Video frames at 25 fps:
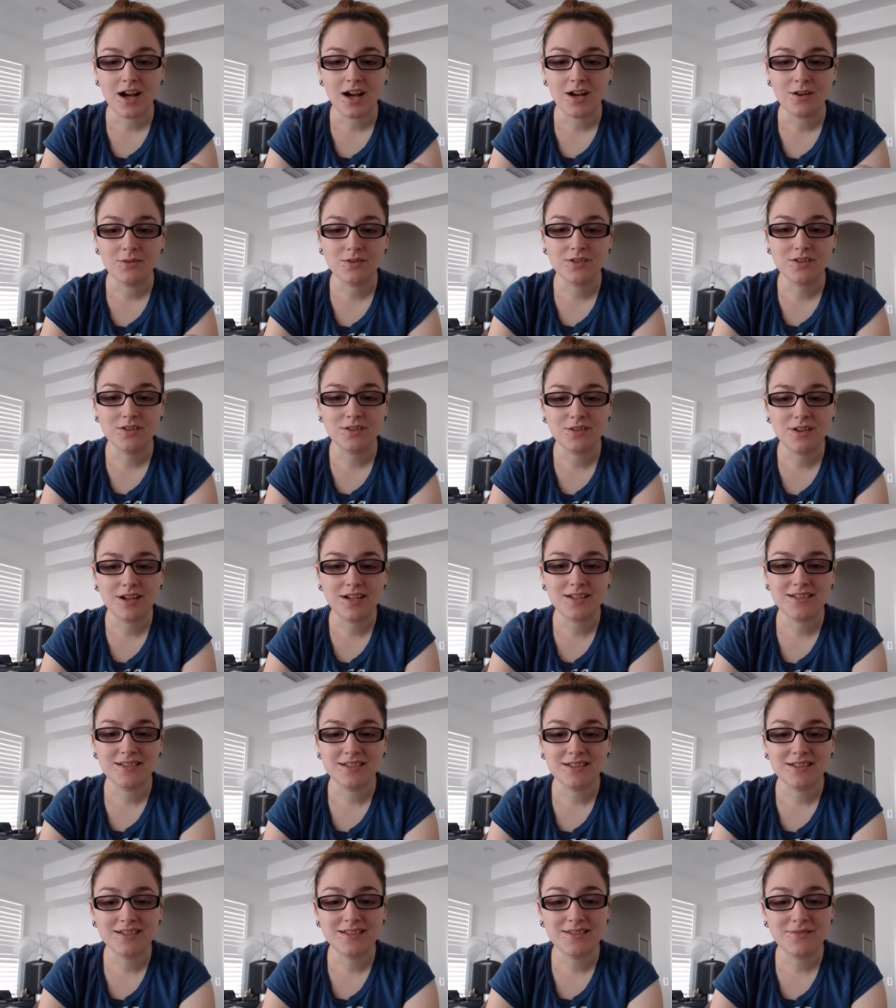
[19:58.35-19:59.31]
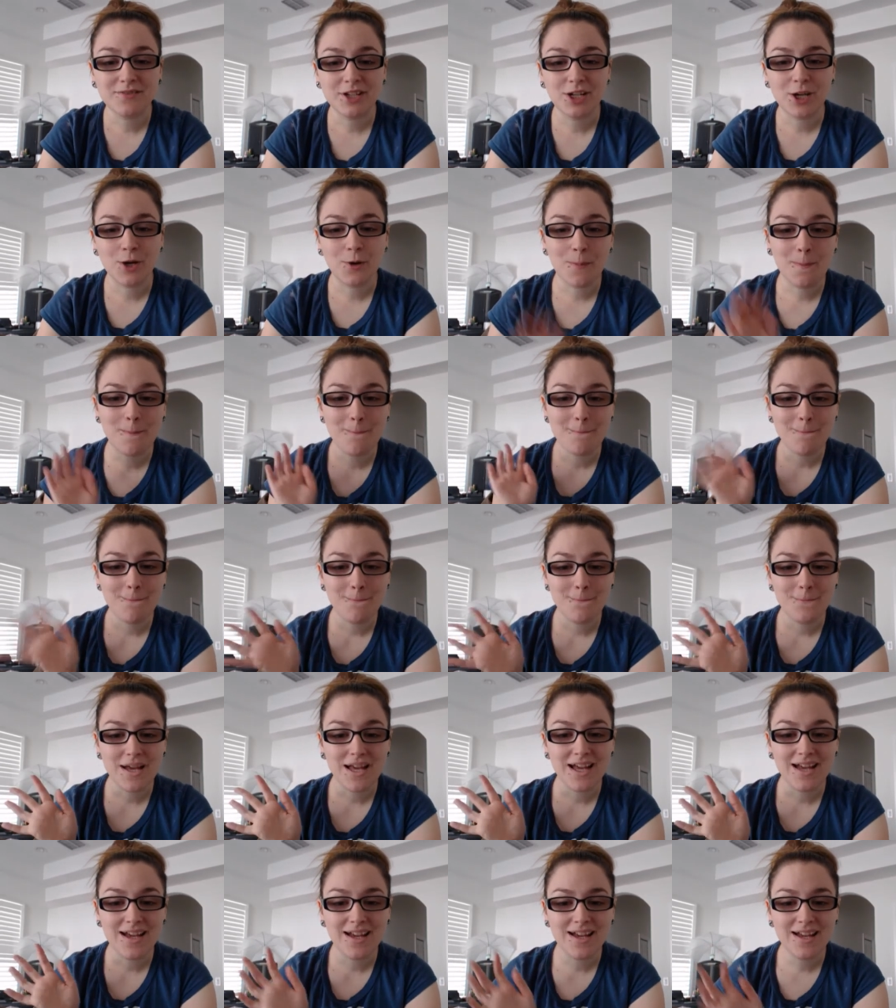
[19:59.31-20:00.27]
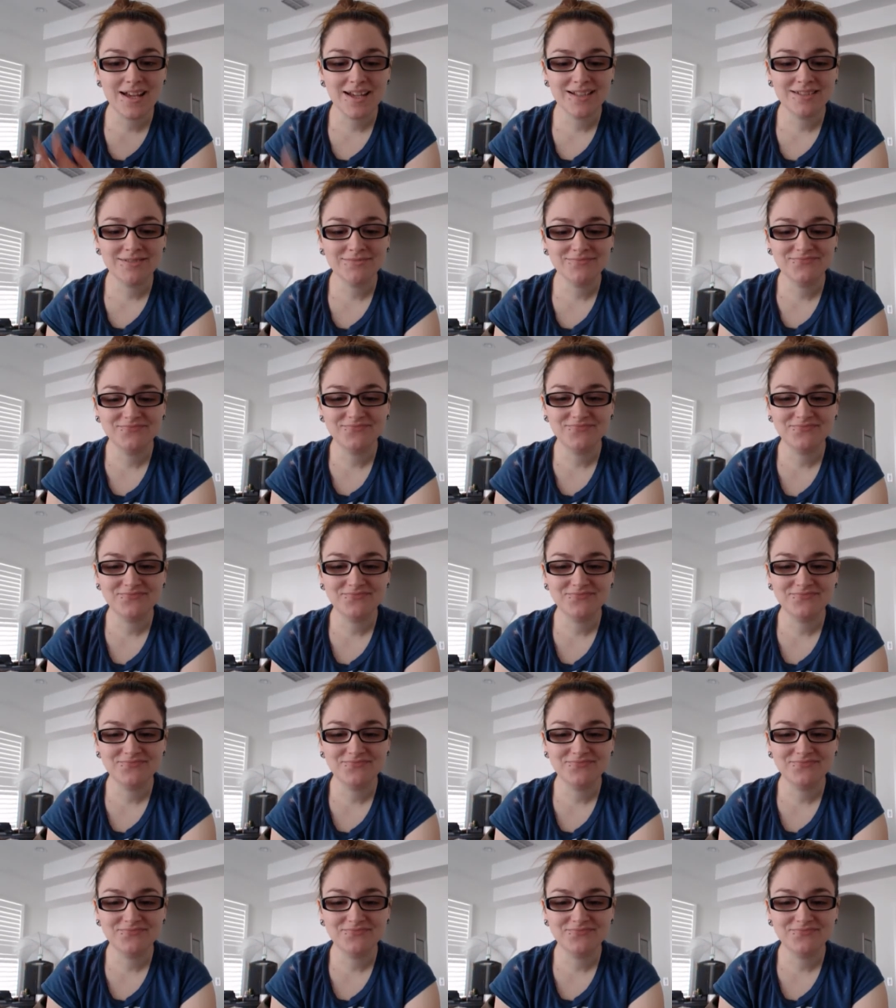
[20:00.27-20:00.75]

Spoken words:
I will see you guys in the next video. Bye!